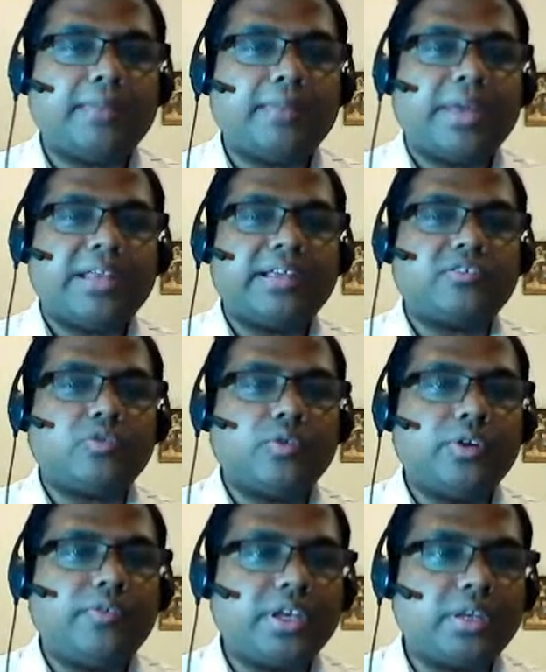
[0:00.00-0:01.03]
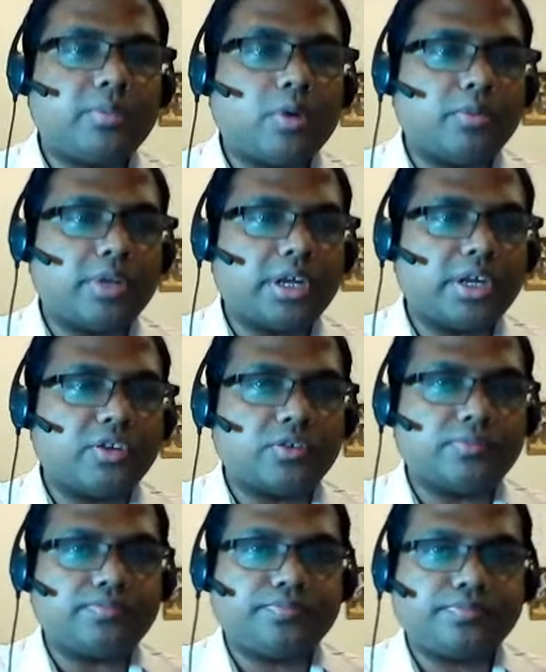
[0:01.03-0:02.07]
and barriers to effective communication.